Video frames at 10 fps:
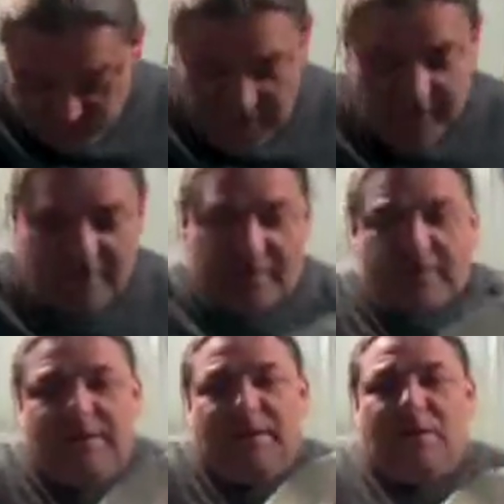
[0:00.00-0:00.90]
although, like I
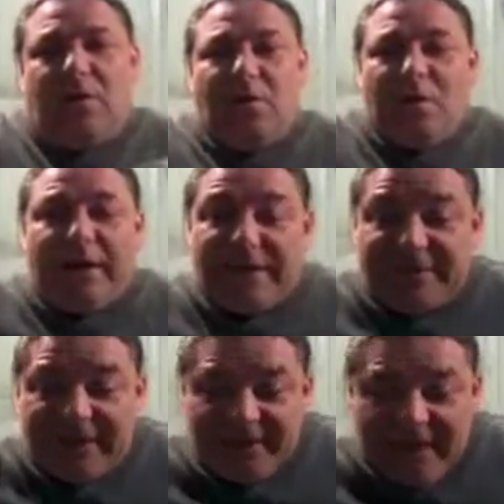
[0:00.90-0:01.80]
said, it's not
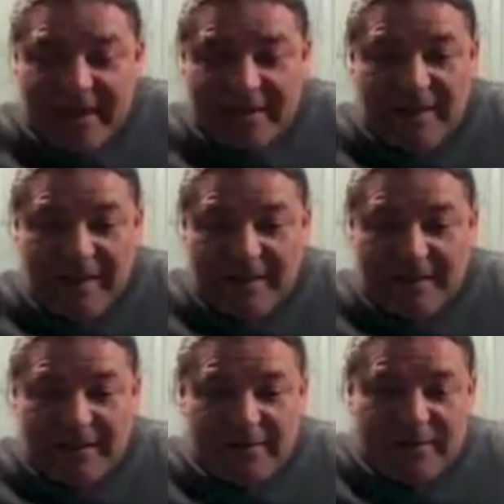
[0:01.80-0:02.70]
locking,
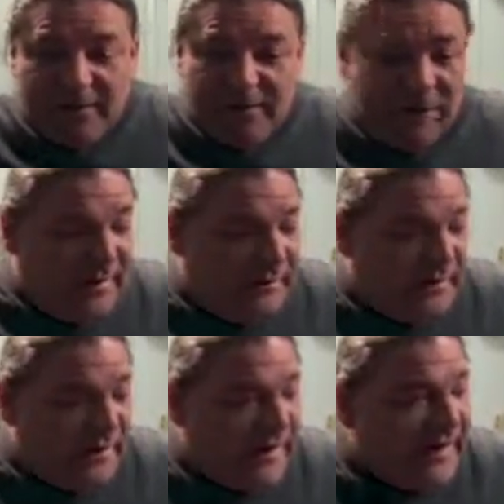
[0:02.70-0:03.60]
it locks
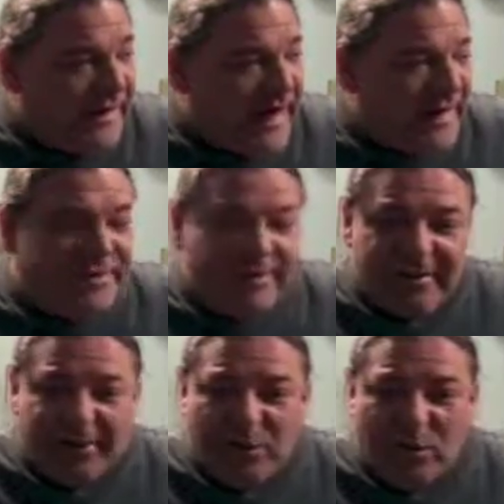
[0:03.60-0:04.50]
into where you want it
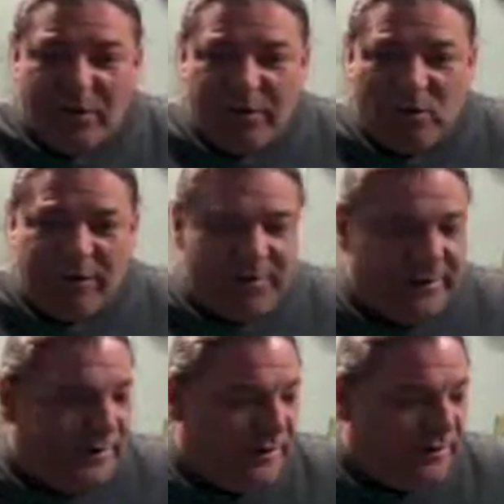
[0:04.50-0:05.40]
to go. So,
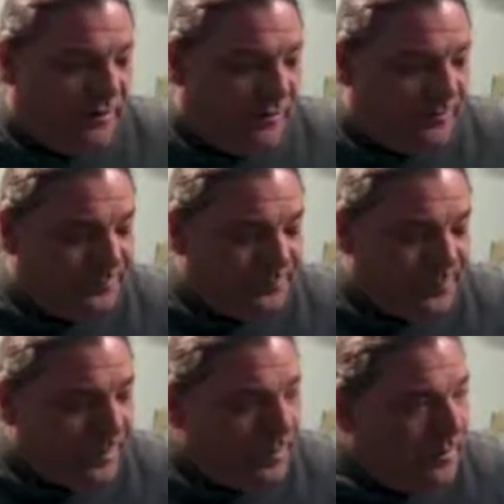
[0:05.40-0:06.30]
and on
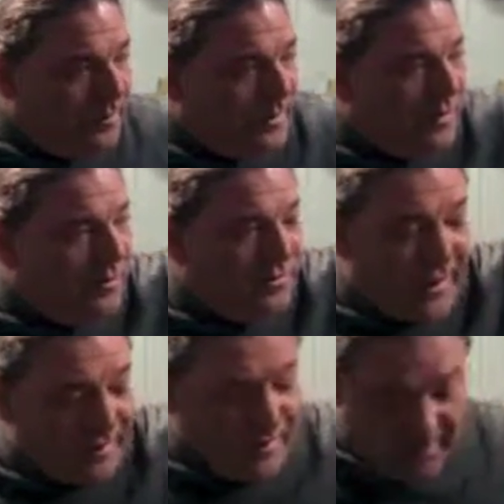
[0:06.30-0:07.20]
top of that, so you can
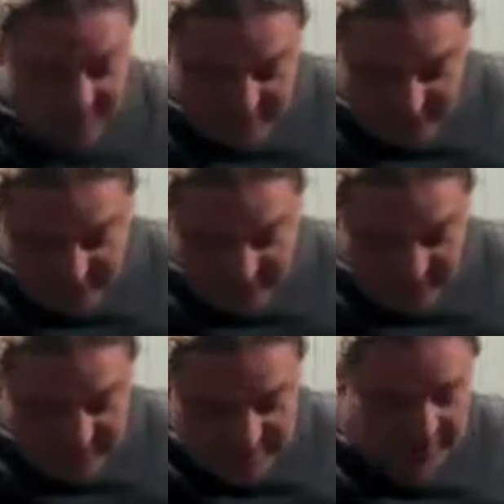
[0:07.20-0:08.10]
stretch the string
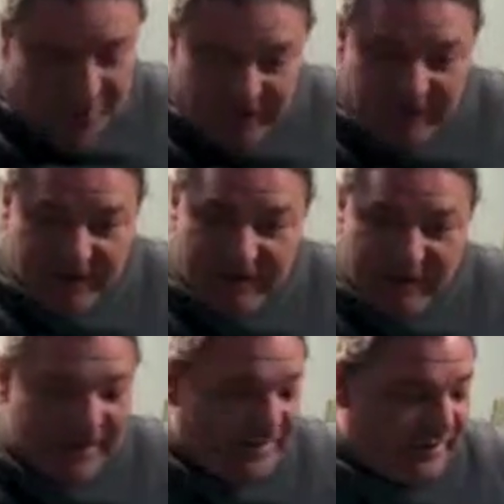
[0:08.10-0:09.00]
and it doesn't, unless
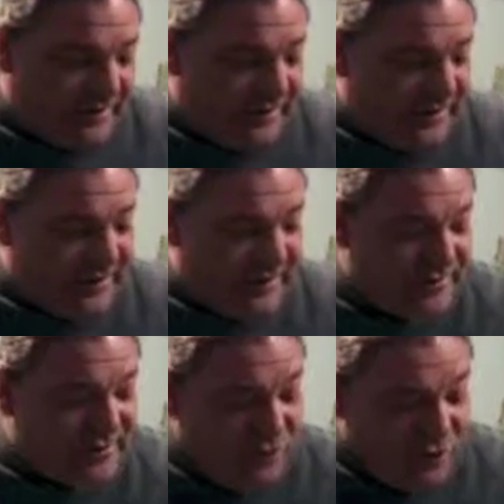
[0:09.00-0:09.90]
they're new strings,
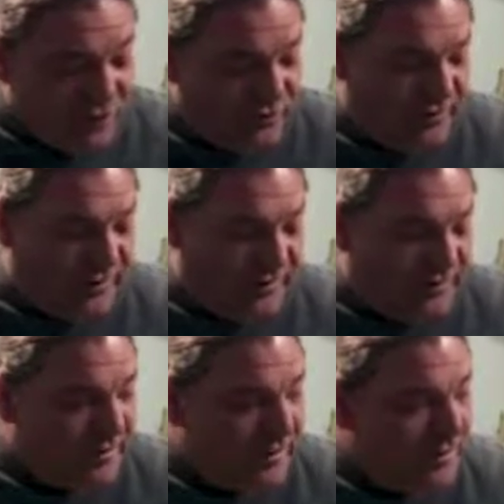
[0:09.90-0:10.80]
it
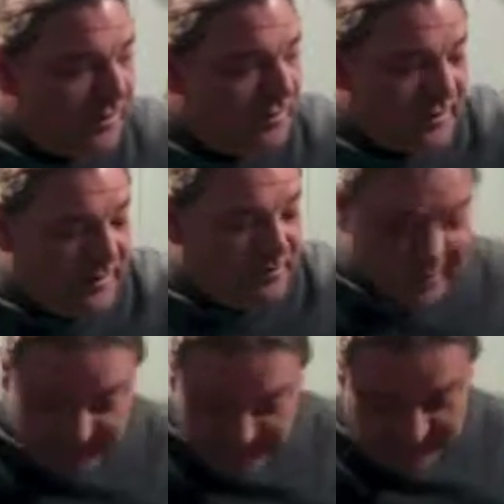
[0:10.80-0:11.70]
basically,
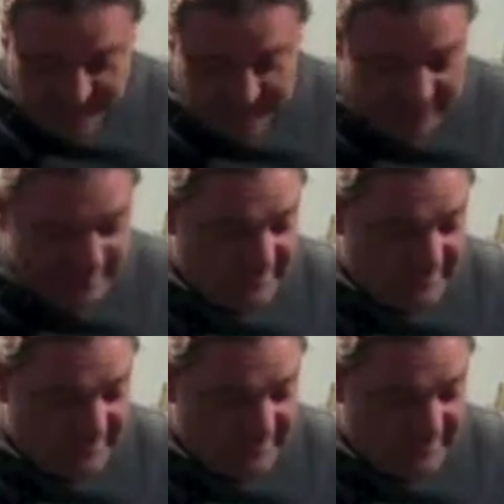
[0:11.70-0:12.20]
there's